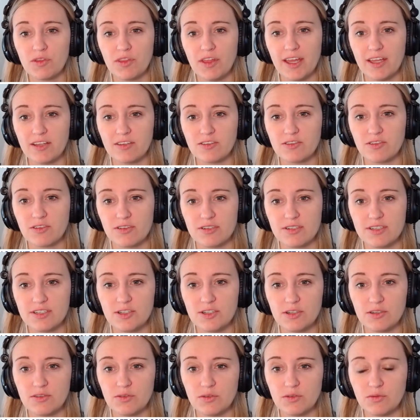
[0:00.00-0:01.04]
answers
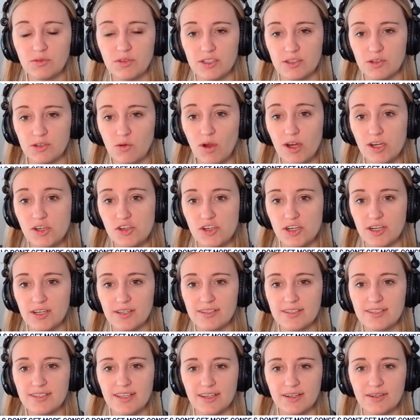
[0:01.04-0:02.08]
to these
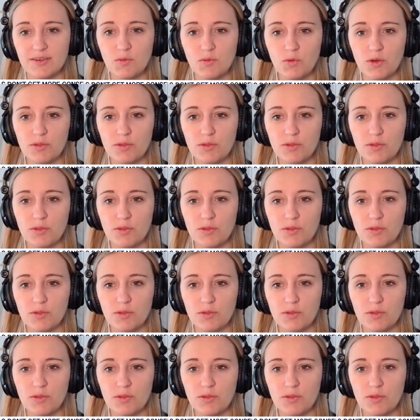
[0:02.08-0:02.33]
questions and